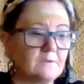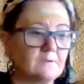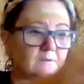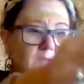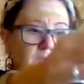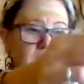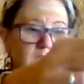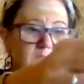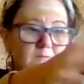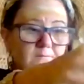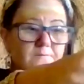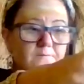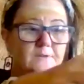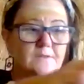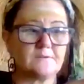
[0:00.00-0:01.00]
the get some
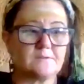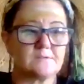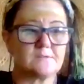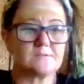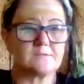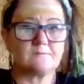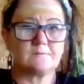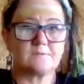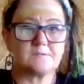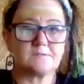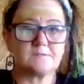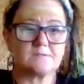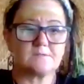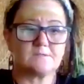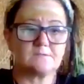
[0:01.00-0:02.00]
feathers. This
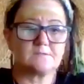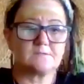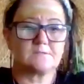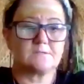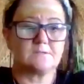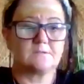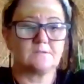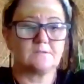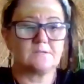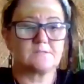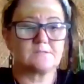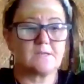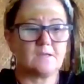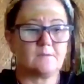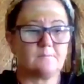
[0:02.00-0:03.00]
isn't just a little
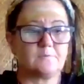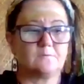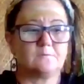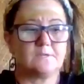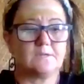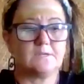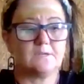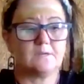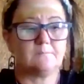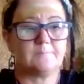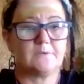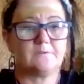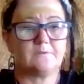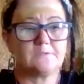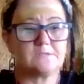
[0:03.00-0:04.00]
example here, a
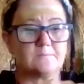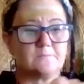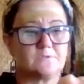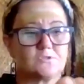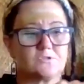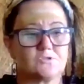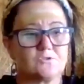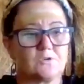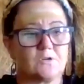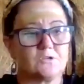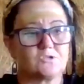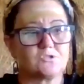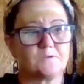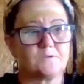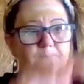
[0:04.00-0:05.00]
bit of a
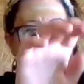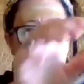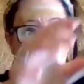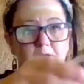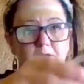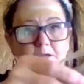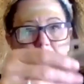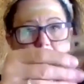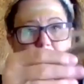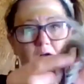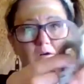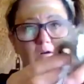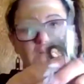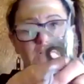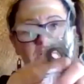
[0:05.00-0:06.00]
demonstration.
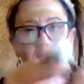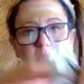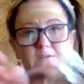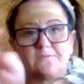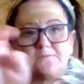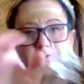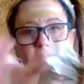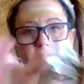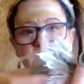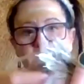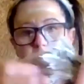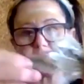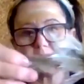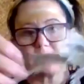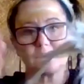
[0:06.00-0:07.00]
I'll click the
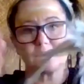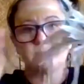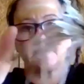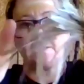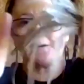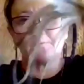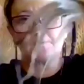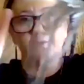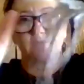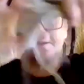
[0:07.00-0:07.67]
feathers. It doesn't matter whether